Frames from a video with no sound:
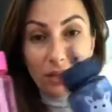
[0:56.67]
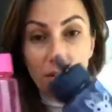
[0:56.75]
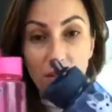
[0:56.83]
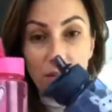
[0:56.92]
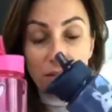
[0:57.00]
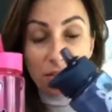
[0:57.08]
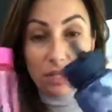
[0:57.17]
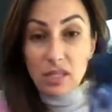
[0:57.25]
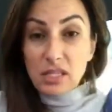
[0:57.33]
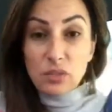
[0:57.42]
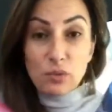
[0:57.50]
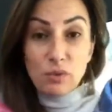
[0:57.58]
so this
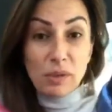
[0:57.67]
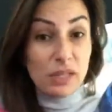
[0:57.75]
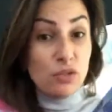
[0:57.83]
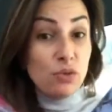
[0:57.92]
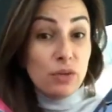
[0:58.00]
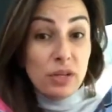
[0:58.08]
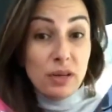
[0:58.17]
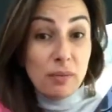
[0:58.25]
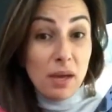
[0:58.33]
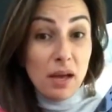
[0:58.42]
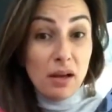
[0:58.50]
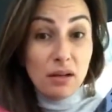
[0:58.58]
would be talking
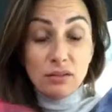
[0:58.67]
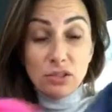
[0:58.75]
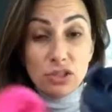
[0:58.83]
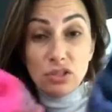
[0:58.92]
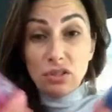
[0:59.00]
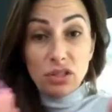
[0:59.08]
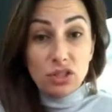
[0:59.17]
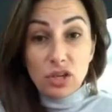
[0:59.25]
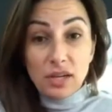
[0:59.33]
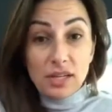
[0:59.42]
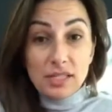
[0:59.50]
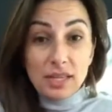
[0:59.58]
about the Chinese
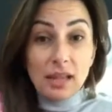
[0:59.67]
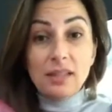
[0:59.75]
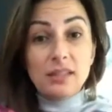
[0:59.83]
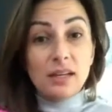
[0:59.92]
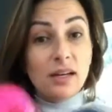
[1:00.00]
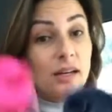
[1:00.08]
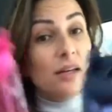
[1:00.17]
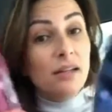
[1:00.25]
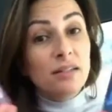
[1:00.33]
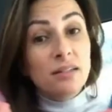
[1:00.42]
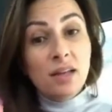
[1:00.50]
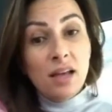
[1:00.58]
calendar and
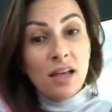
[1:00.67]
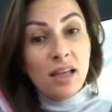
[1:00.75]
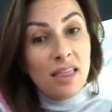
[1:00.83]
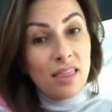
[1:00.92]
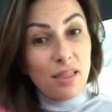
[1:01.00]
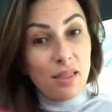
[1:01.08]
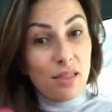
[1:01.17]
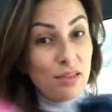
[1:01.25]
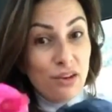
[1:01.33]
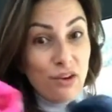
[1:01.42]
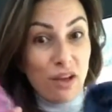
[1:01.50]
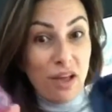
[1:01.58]
you
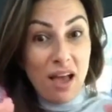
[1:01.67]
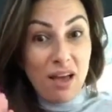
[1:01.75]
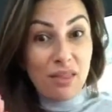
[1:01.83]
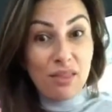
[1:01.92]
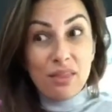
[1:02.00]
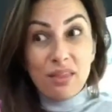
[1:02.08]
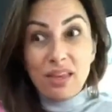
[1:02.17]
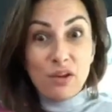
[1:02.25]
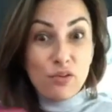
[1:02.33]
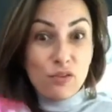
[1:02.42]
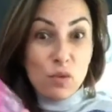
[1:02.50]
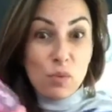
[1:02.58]
know, how the year of
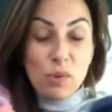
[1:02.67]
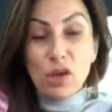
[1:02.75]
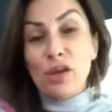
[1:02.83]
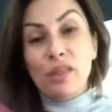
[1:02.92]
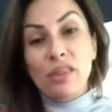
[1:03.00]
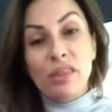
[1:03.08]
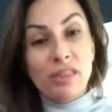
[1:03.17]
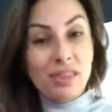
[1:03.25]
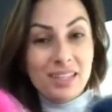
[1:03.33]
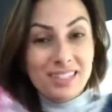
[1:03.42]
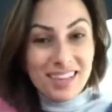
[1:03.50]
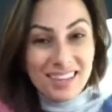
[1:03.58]
your birth and things
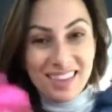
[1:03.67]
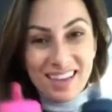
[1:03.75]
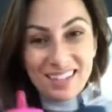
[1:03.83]
like that.